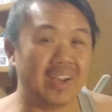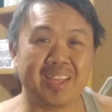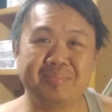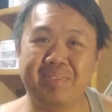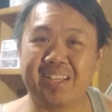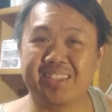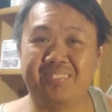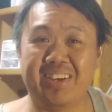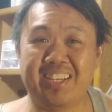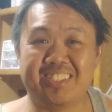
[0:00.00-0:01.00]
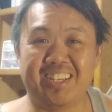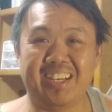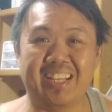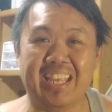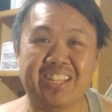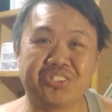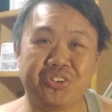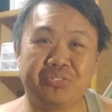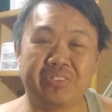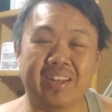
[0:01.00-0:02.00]
welcome back to my channel again.
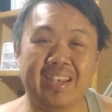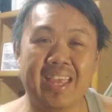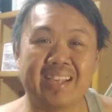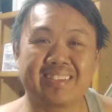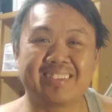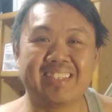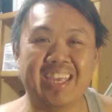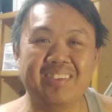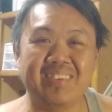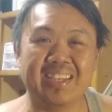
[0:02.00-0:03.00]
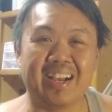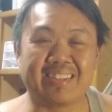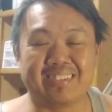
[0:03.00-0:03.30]
So for the next gaming